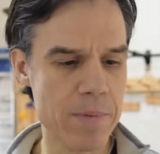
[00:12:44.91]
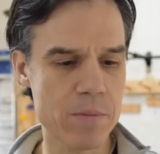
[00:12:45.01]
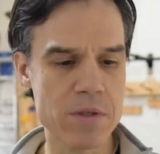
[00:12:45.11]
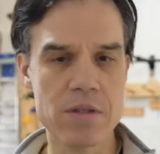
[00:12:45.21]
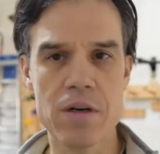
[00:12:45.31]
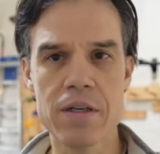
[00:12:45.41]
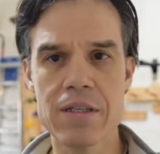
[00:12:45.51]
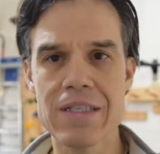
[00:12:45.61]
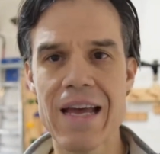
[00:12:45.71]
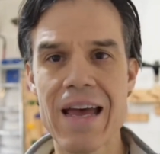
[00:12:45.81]
It was starting to
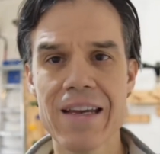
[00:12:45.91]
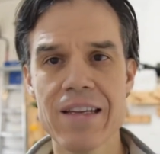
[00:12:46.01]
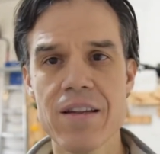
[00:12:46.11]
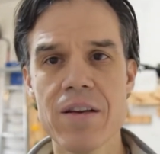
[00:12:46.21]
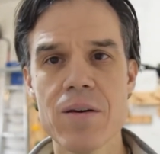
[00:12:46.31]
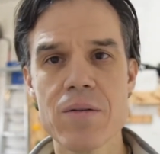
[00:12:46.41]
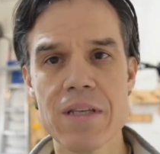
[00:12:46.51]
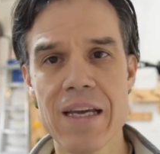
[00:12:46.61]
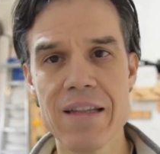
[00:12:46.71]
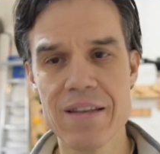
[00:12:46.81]
sag in the nose
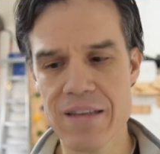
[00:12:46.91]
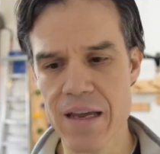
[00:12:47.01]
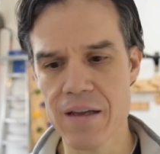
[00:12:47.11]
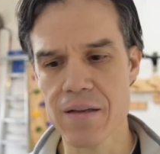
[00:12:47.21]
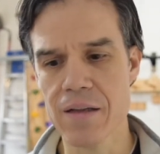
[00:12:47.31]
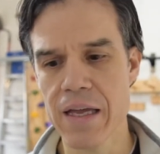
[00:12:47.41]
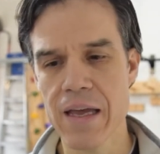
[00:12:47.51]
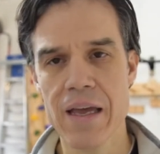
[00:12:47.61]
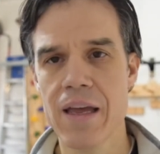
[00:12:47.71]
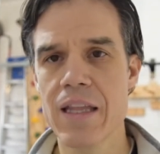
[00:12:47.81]
and the tail,
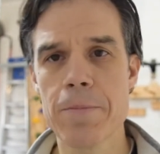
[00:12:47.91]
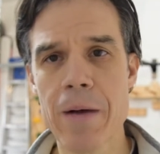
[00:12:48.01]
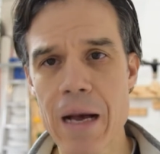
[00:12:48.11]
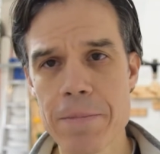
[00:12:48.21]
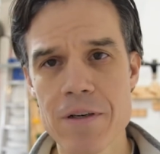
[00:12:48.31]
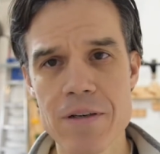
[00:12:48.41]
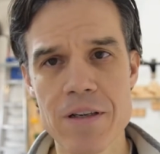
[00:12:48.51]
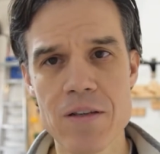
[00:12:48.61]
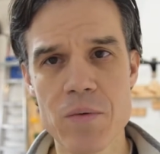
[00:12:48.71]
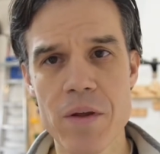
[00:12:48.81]
and the pop turned
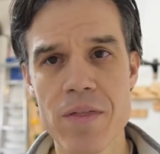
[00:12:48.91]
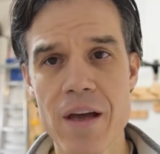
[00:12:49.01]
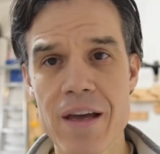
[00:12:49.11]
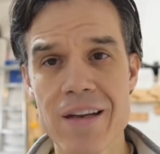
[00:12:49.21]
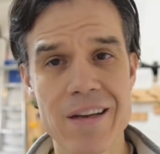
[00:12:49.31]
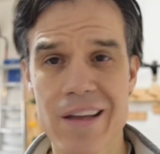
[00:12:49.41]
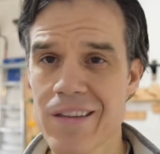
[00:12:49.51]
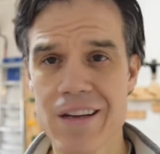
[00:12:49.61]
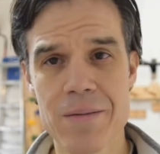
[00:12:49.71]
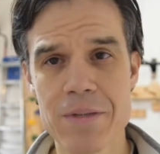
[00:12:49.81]
into a thud, and I
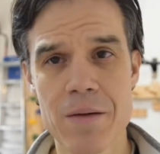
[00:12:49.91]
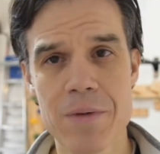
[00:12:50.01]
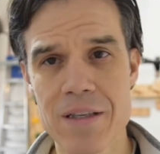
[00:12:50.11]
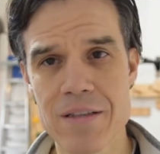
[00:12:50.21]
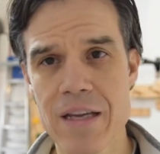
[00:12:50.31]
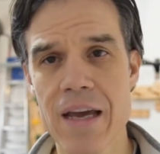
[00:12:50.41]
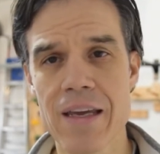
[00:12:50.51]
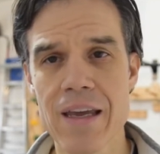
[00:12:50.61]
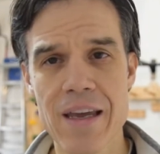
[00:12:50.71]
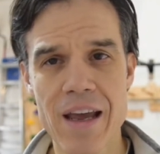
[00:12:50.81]
thought, I'm done with this deck.